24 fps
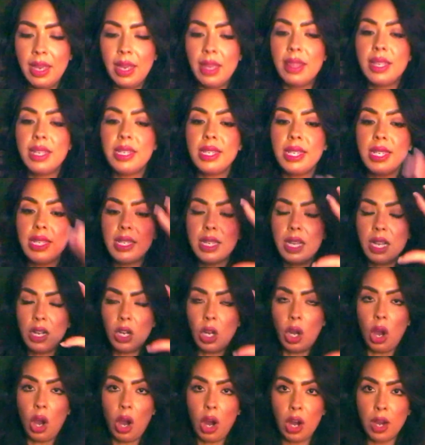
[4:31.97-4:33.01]
This is a
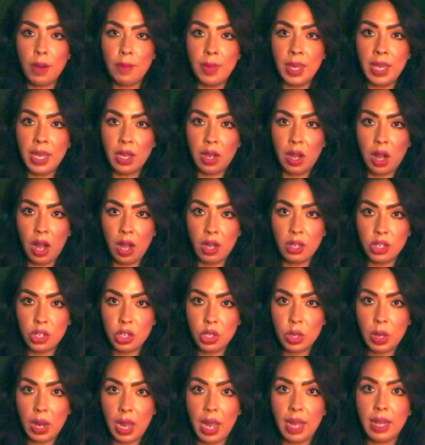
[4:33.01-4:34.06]
karmic
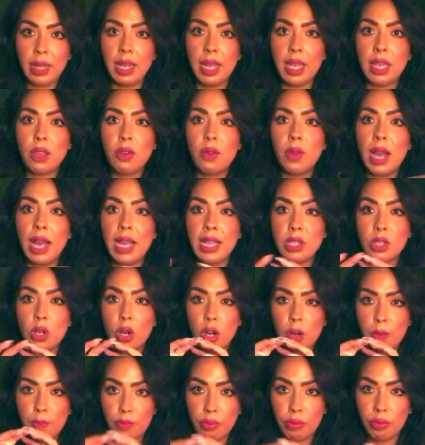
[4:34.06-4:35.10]
contract that you guys
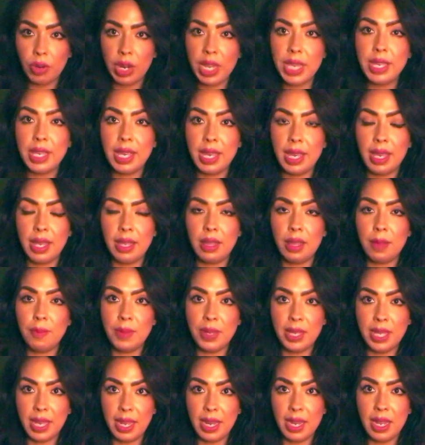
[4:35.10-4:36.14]
are breaking the
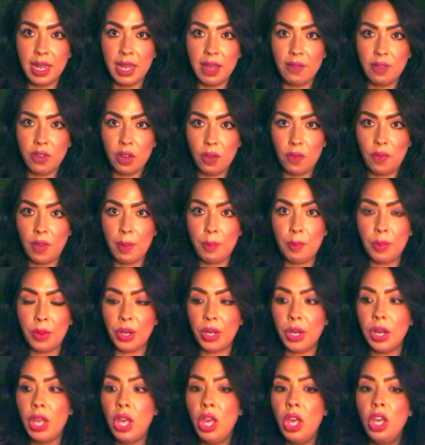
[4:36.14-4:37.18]
beginning of
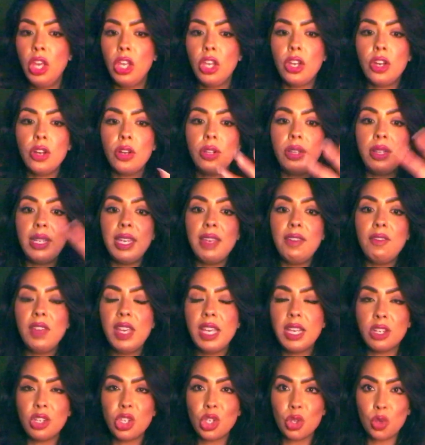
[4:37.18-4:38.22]
November. You're
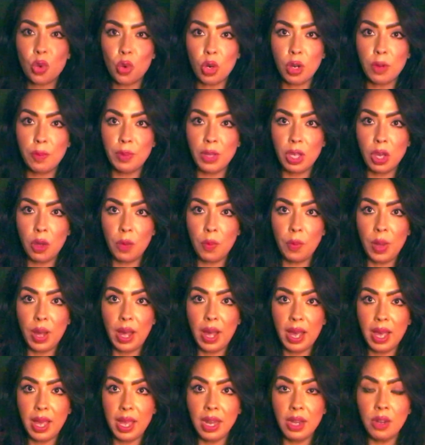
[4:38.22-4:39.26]
leaving a Scorpio
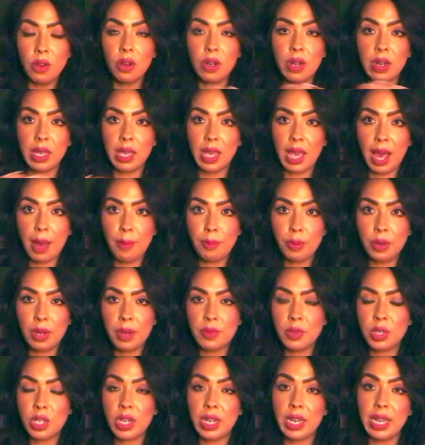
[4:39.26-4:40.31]
behind or a Cap I'm
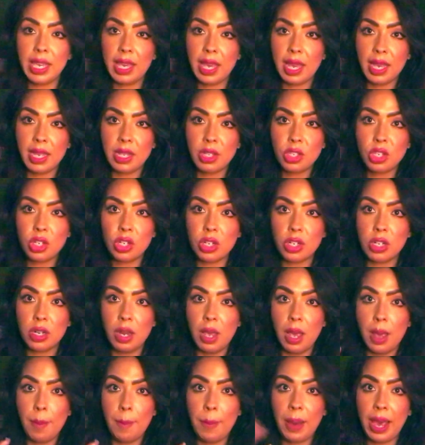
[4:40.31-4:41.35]
sorry, a Cancer
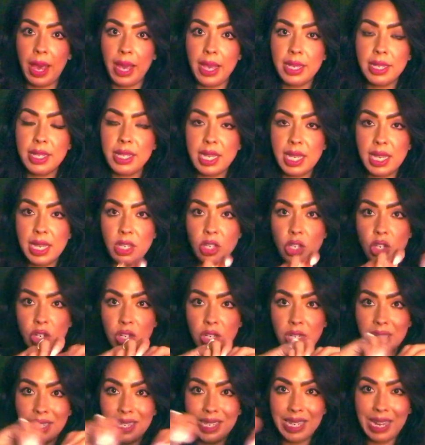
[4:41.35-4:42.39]
Pisces. You're
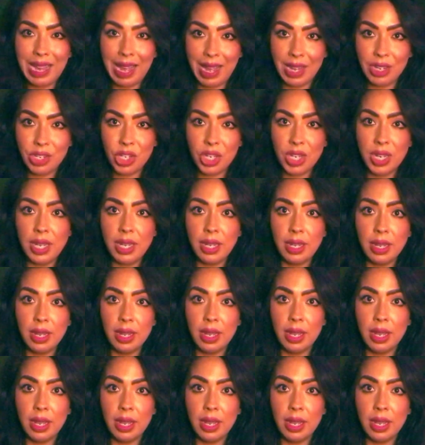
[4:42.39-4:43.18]
detaching.